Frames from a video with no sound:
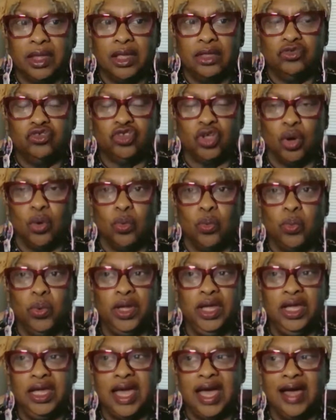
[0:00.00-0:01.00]
so
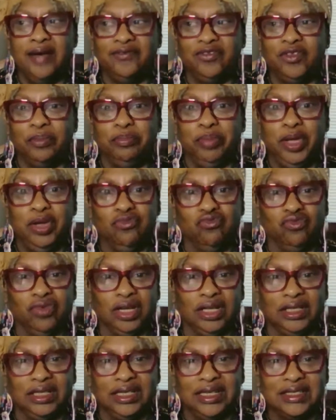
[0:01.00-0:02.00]
we have to be
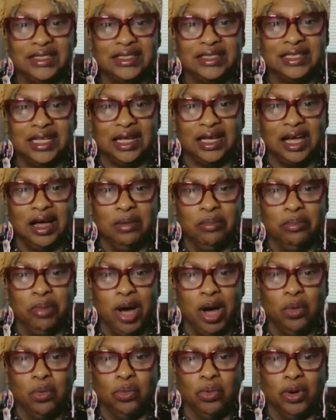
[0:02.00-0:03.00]
realistic
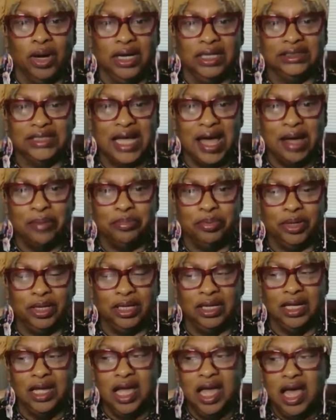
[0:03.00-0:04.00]
about what is happening.
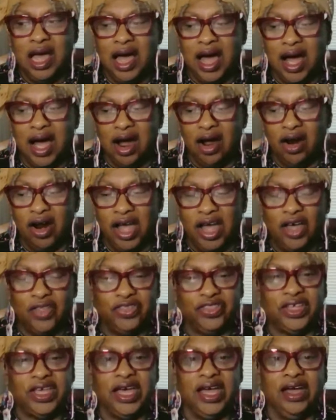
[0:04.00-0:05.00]
Our
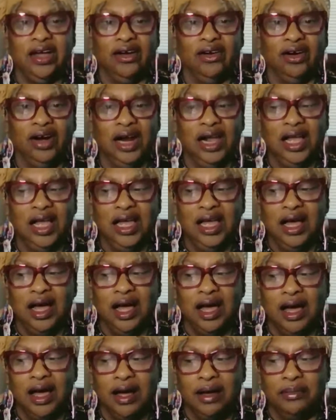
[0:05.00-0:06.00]
health care
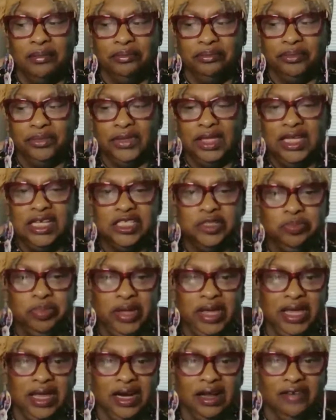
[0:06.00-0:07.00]
is
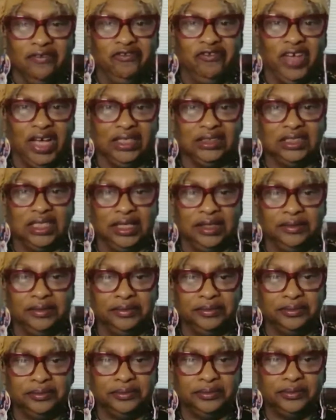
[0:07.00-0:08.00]
being affected.
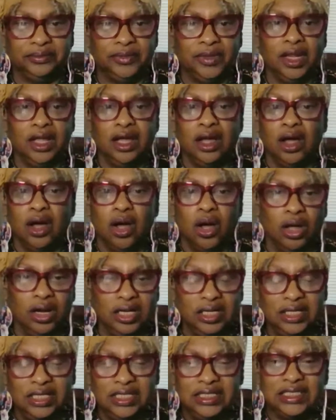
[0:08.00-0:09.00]
All
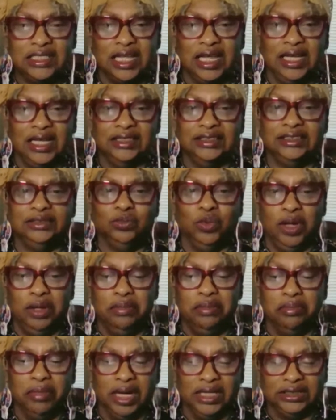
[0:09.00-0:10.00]
of these things we
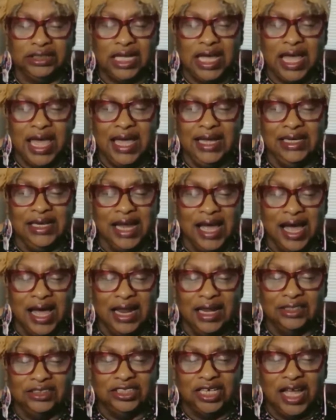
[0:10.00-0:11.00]
must
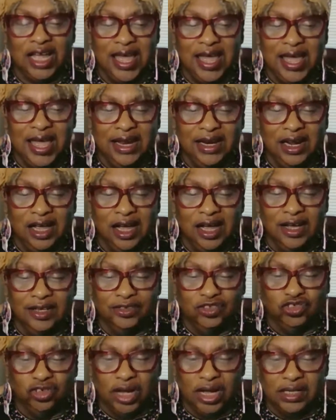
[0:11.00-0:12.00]
acknowledge and
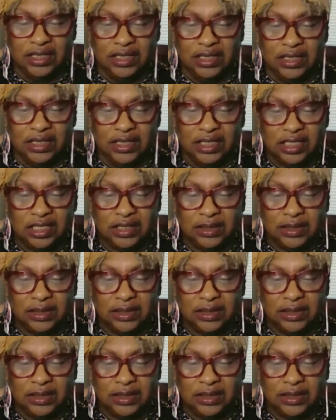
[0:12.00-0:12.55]
address.